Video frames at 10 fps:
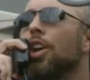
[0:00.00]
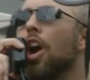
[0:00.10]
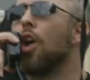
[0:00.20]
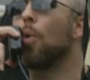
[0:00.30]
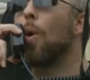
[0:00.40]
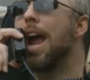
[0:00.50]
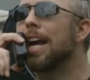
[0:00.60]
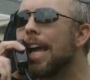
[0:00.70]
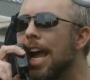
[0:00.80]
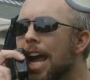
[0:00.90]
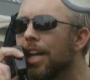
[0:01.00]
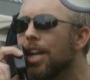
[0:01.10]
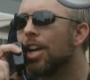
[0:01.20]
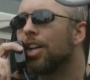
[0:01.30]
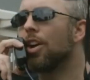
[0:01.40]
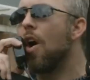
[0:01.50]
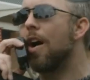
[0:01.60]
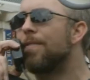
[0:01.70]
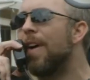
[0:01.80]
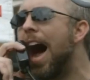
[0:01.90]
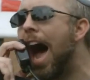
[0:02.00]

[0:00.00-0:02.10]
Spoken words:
having war with other gender identity. There's